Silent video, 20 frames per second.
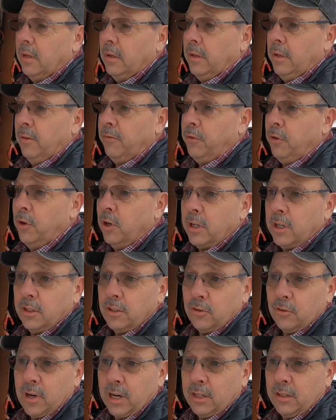If you hook it
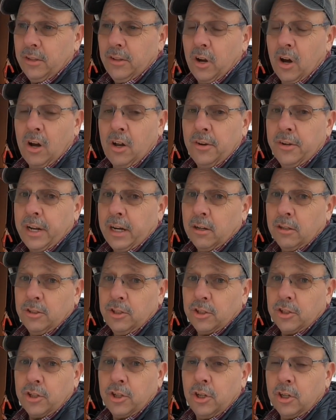directly to the alternator, it
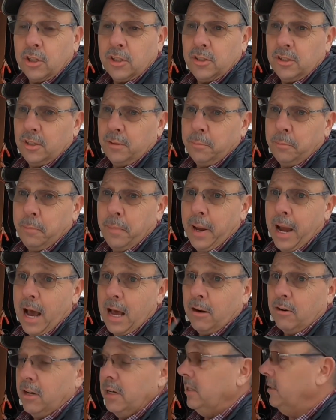just cooks the
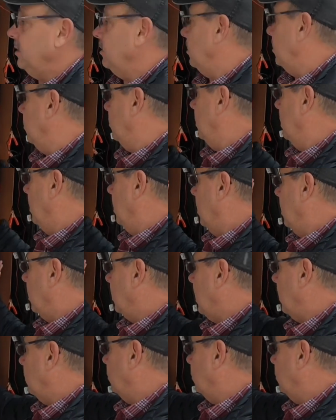battery. So we've got a